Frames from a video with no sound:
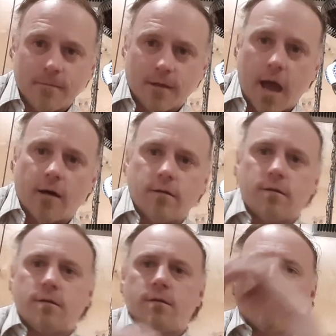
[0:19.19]
Yeah,
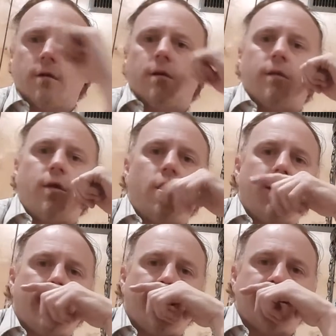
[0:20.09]
there
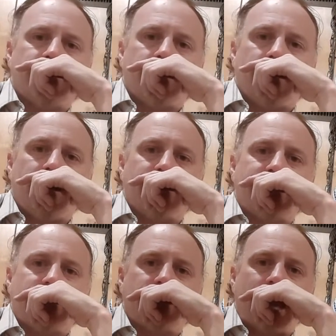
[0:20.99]
is an
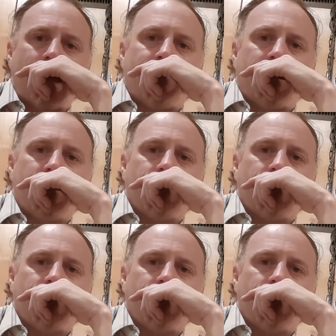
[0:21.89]
ascension happening.